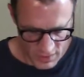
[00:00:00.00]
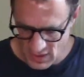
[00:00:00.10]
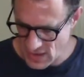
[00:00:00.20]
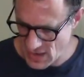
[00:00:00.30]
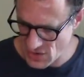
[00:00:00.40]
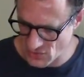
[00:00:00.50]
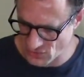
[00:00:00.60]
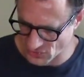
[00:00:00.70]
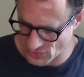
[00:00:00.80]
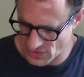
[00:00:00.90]
I
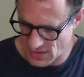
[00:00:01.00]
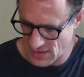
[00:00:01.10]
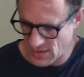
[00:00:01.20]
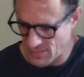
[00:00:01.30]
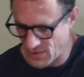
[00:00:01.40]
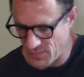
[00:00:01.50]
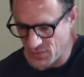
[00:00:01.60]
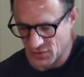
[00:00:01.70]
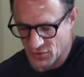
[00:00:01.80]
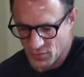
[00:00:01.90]
usually, it might
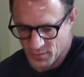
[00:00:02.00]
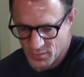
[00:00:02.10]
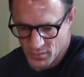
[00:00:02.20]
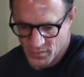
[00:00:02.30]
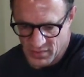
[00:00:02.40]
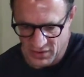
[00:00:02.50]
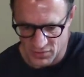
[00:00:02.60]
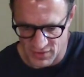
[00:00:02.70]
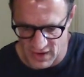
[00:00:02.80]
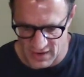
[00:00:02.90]
be a little
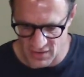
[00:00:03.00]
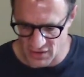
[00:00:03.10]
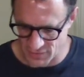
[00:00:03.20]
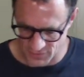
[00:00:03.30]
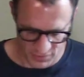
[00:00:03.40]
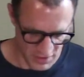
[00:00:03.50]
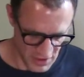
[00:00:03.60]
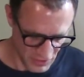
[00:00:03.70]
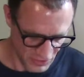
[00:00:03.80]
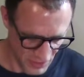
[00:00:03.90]
bigger than I need for
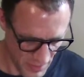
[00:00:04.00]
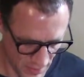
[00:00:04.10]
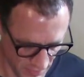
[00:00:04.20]
this